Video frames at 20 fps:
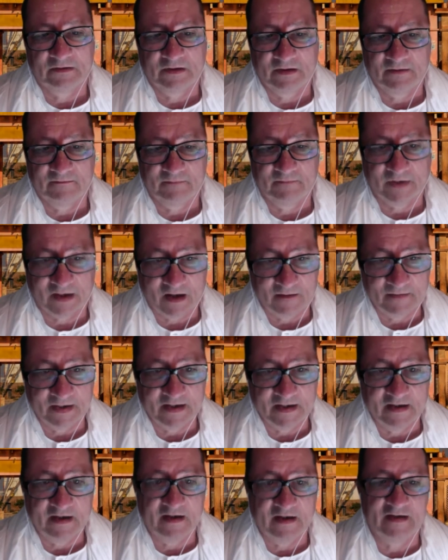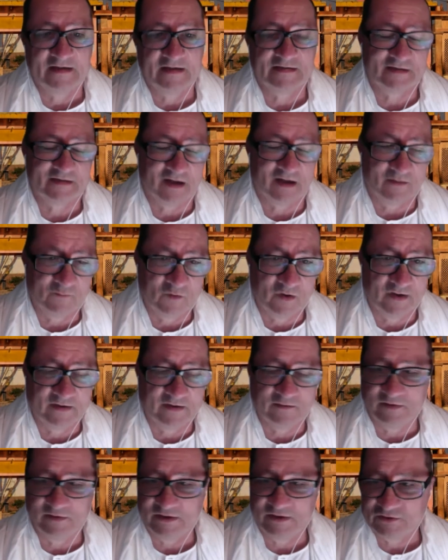And Brahmana is someone
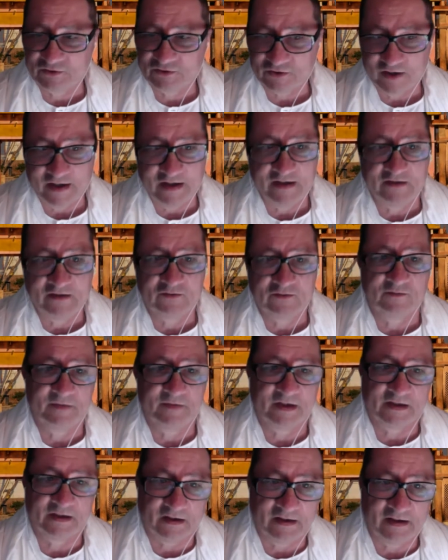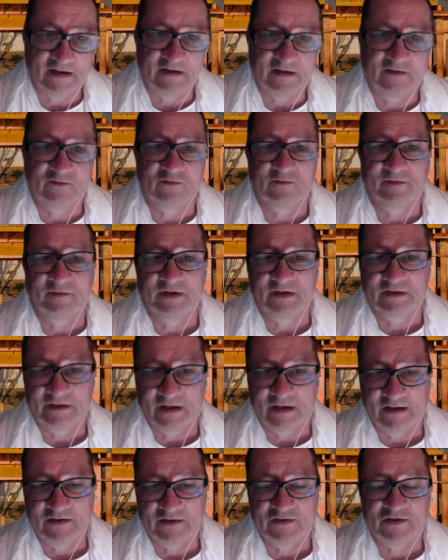who is trained to be clean, to be
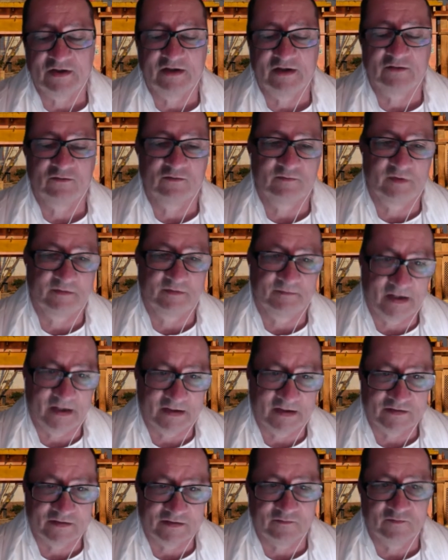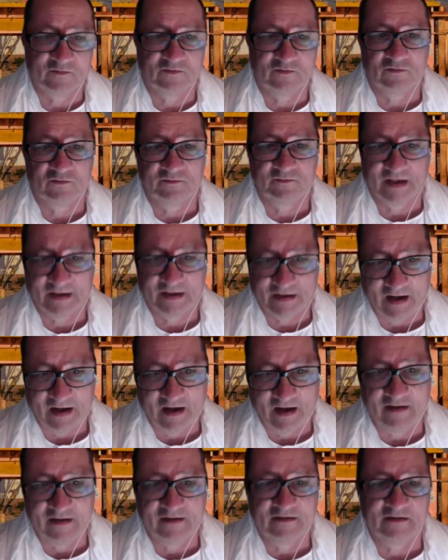intelligent, to be merciful, to be
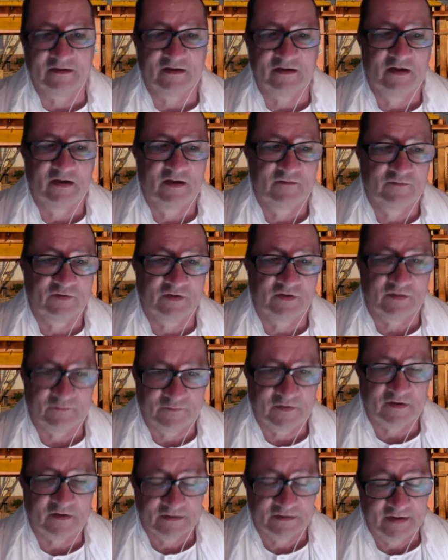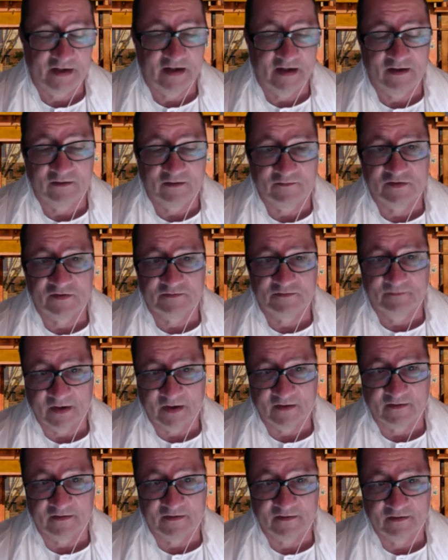kind on the first day of his
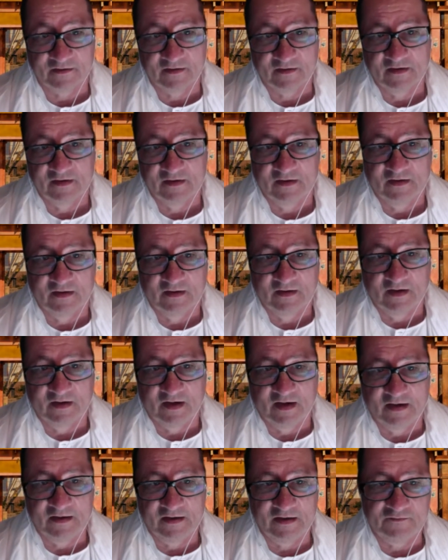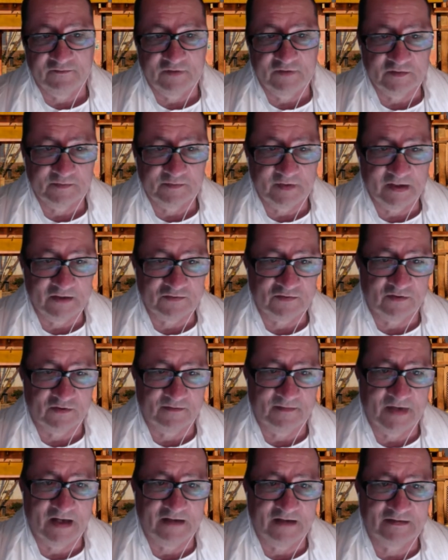birth. And if the spiritual
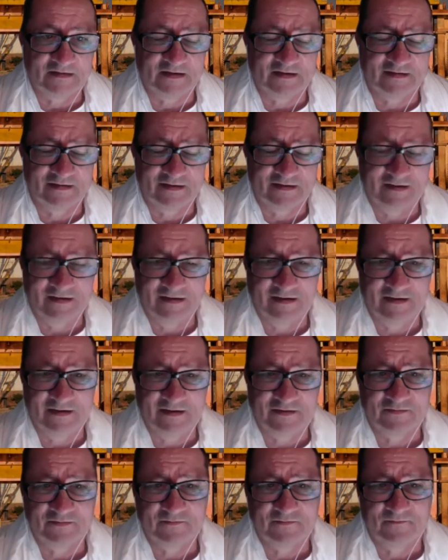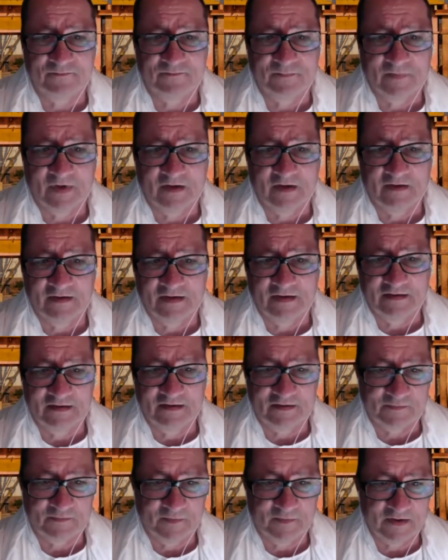master sees that
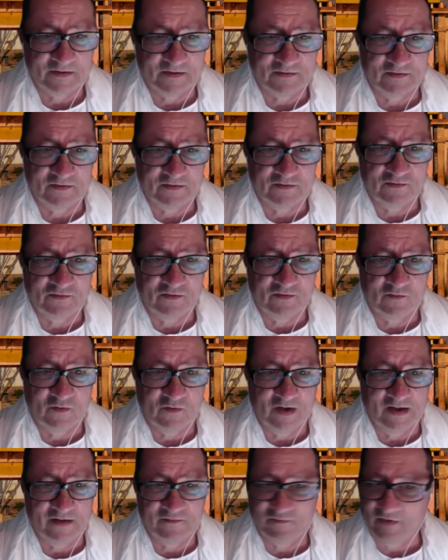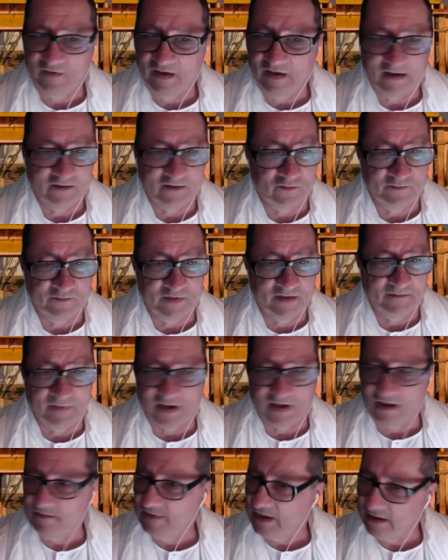this person is not qualified to be a
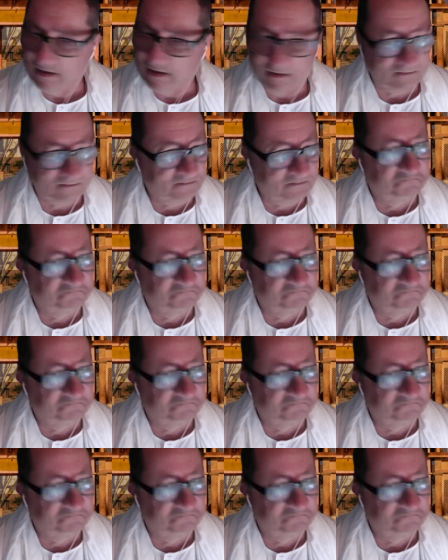Brahmana,